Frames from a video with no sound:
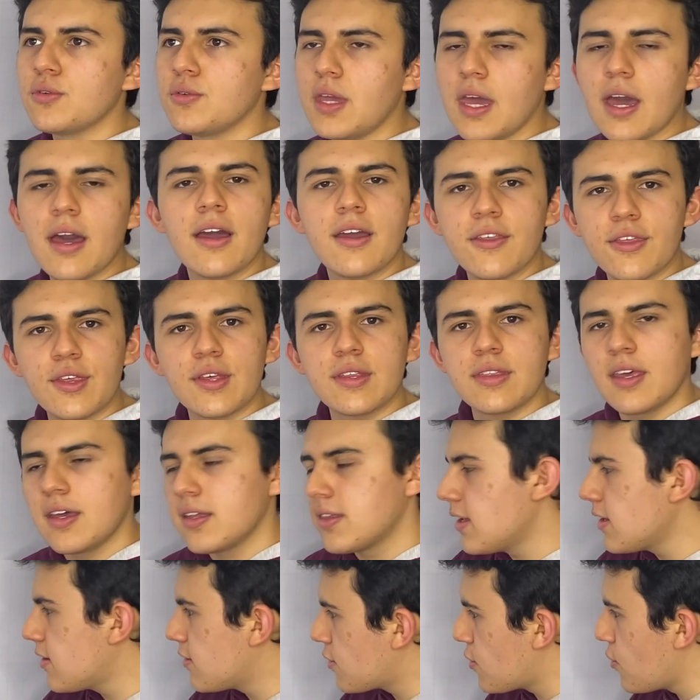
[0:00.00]
yeah, I think
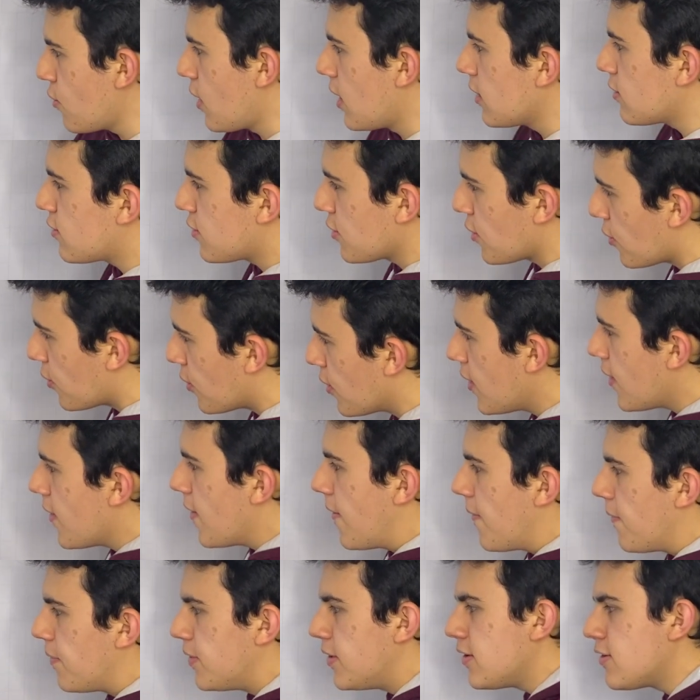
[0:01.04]
that's correct. So
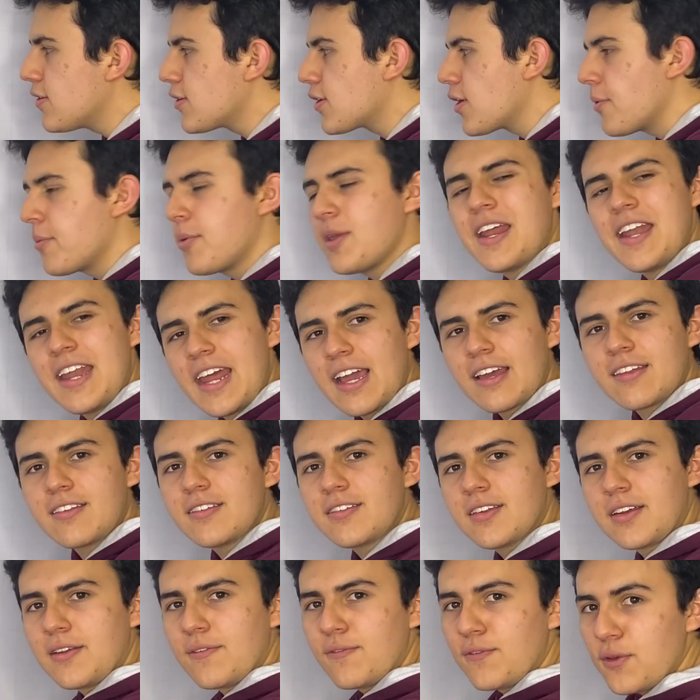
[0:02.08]
this is gonna be an
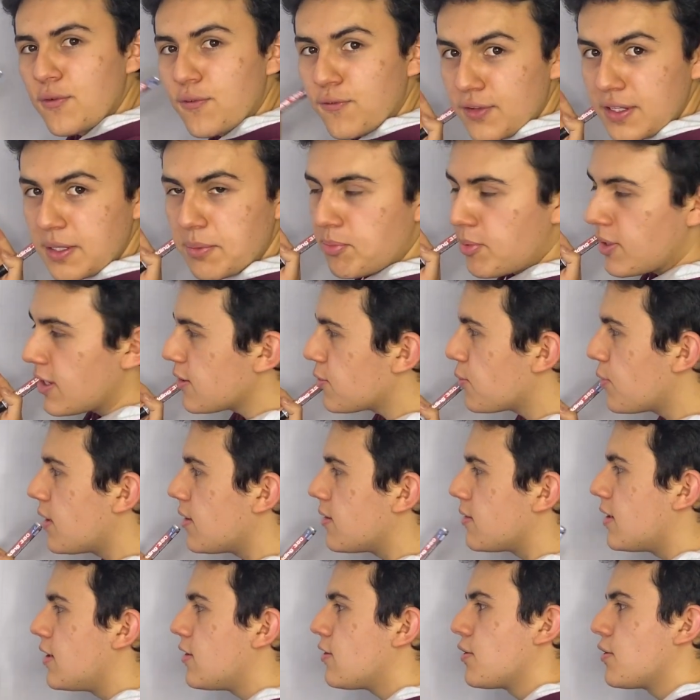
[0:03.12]
axis, and if you flip it, well, it's